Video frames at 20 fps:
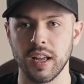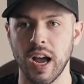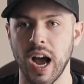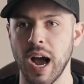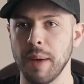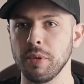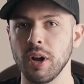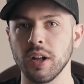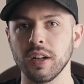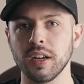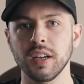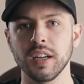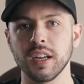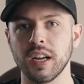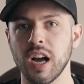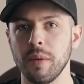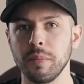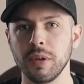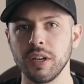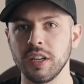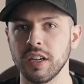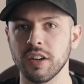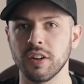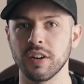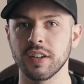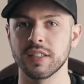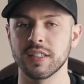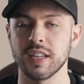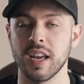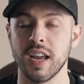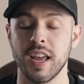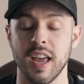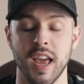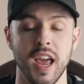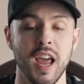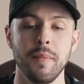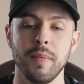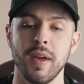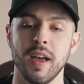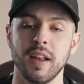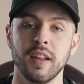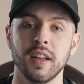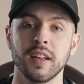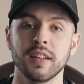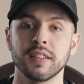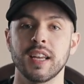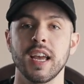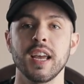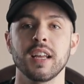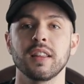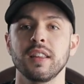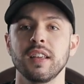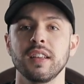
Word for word: I'm not gonna come in here and say, hey man, take